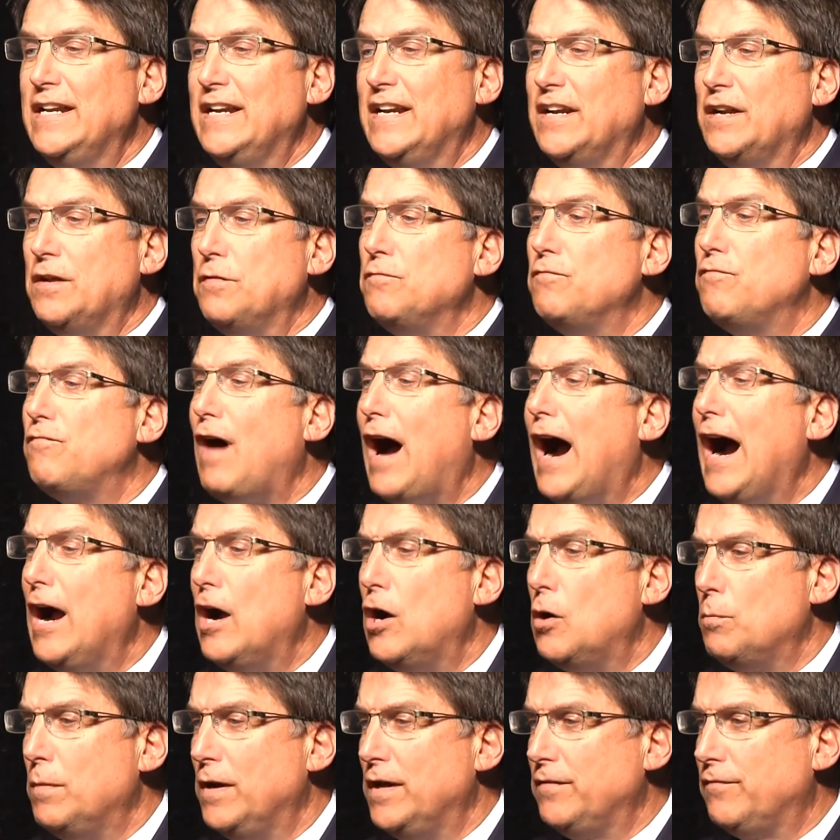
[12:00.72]
an
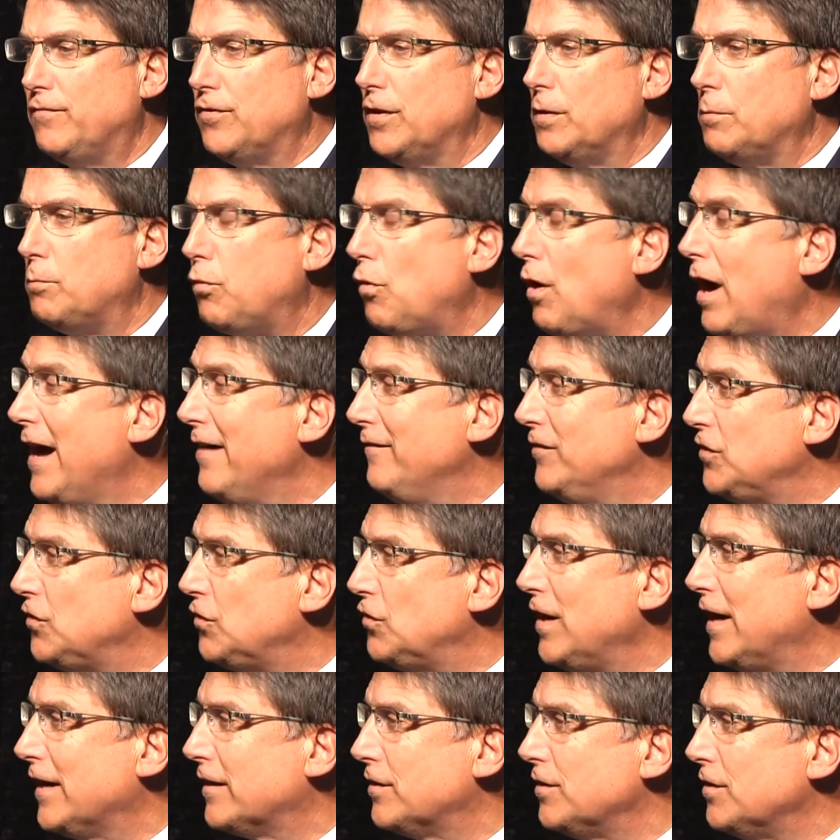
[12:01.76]
environment for the private
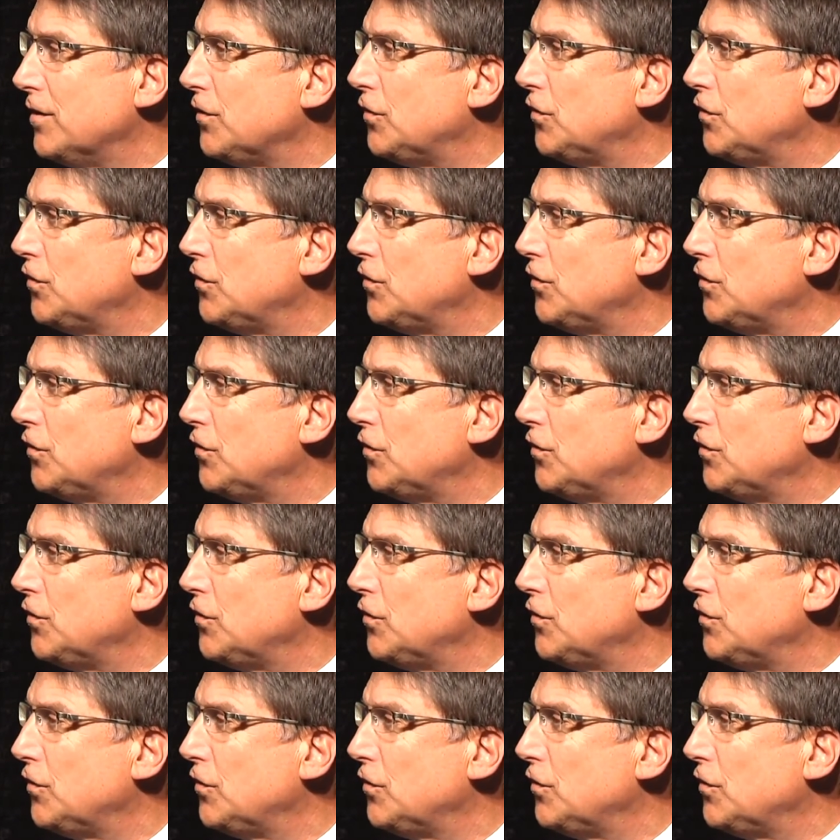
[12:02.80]
sector to